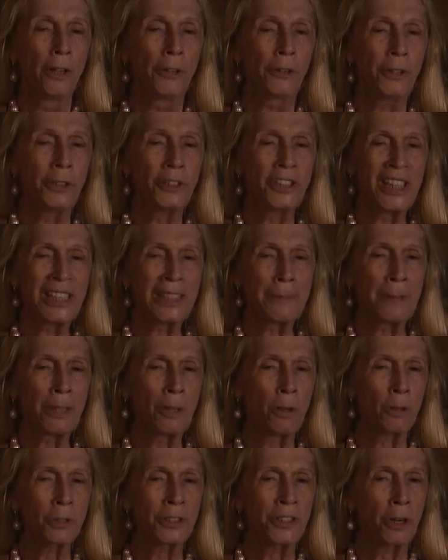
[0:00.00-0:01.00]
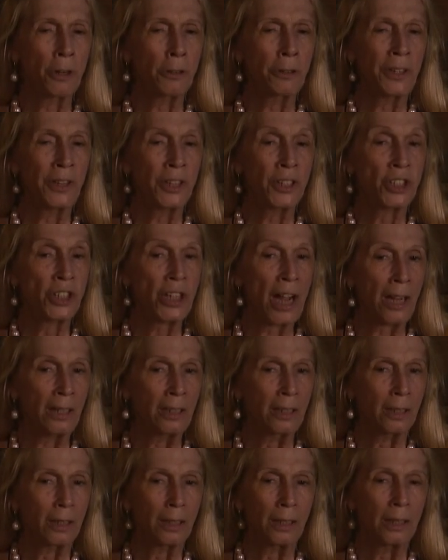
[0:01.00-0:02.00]
You know, just because you're in the
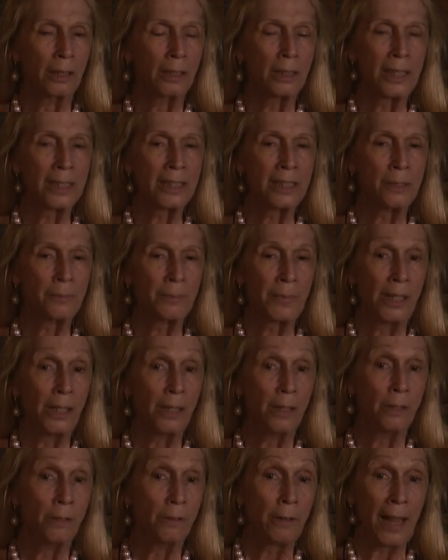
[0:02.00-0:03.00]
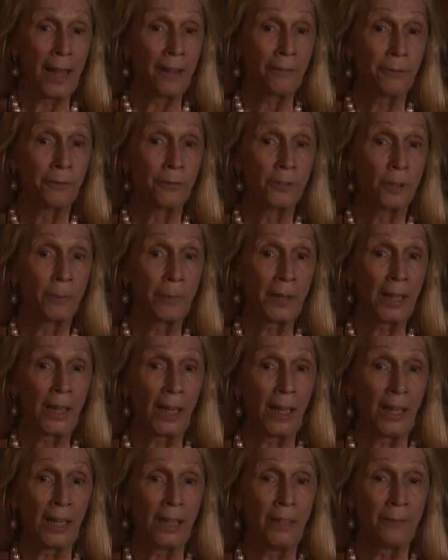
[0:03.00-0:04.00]
jungle doesn't mean you have to
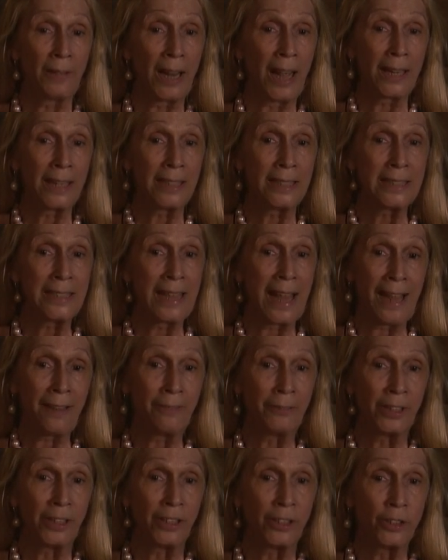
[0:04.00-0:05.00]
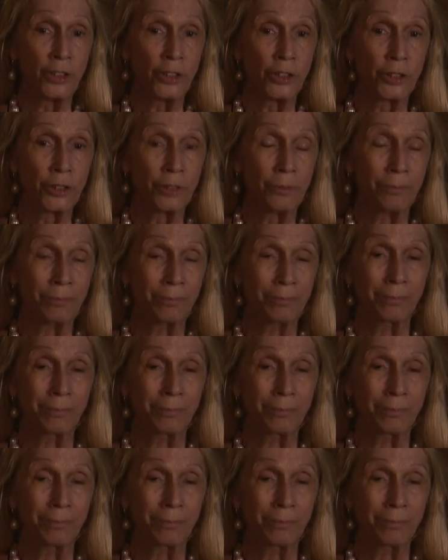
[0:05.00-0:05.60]
behave like a savage.